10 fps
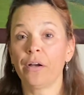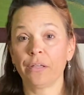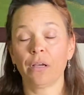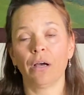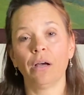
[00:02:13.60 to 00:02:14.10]

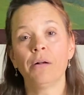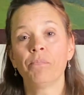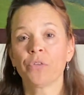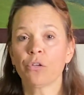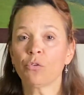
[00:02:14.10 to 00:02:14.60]
on ga,
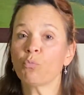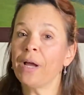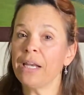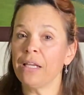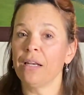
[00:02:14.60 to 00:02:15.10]
you're
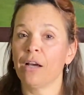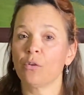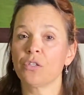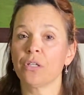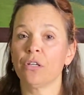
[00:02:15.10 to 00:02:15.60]
ready
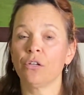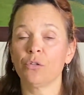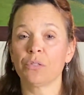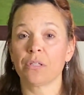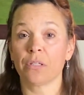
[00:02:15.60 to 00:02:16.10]
now to
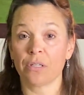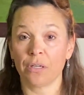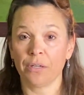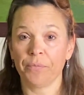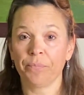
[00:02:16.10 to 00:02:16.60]
introduce the
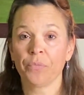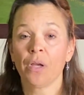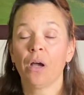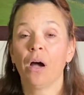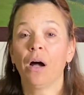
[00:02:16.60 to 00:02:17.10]
ta.
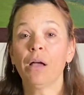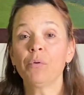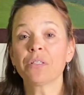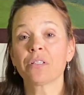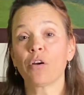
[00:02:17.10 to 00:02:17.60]
I
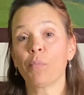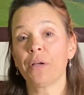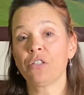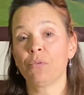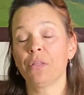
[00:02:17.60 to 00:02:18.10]
would start
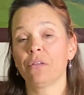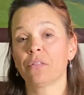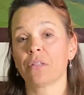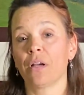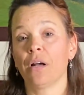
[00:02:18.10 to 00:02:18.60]
by doing
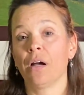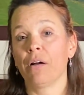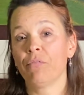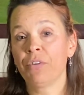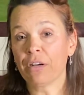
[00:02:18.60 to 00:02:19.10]
this
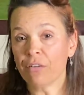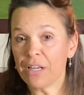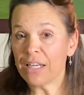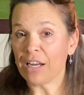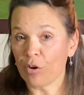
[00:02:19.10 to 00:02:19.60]

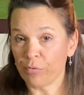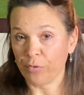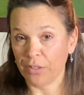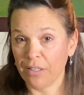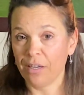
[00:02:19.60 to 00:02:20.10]
very
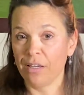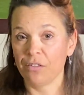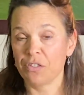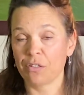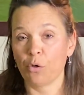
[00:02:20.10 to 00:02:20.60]
carefully
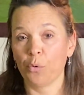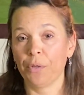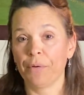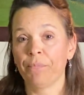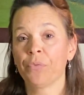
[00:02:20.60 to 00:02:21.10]
and
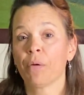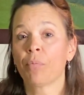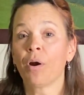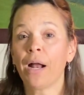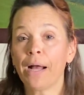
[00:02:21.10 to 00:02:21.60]
slowly.
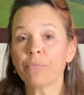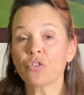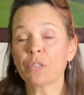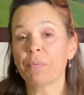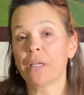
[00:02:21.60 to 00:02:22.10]

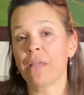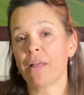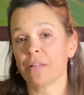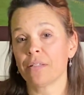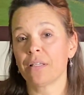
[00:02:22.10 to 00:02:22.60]
Perhaps just picking
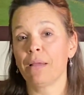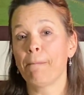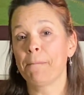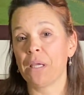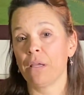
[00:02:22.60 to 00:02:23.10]
that
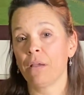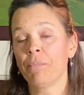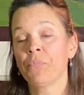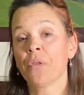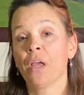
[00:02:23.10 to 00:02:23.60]
same
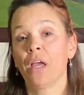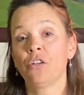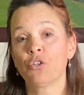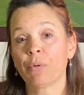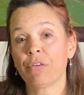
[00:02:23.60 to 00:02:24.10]
B
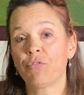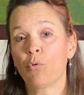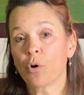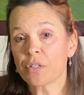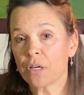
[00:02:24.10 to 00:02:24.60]
and doing
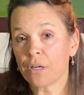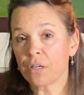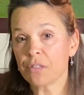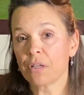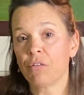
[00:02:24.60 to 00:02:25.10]
4
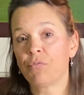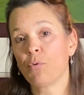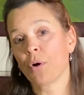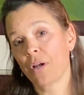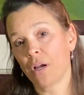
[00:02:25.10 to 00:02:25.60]
tas and
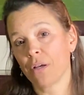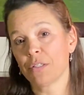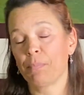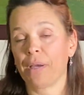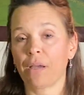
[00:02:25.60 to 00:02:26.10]
4
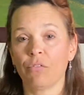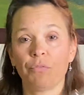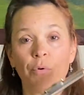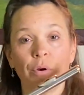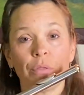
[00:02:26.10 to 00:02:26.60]
gas back and
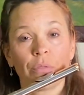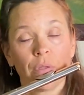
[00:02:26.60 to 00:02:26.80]
forth.